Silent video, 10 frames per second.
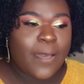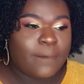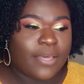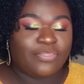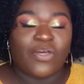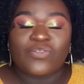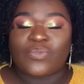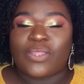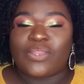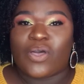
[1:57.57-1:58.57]
But those
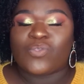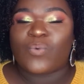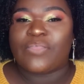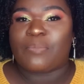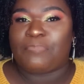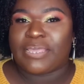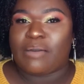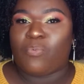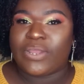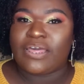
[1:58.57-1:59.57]
were the pick
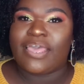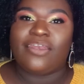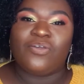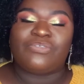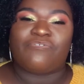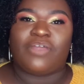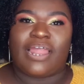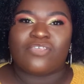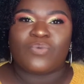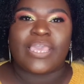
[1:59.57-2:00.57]
up winner and loser for
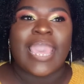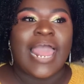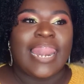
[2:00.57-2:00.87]
last week.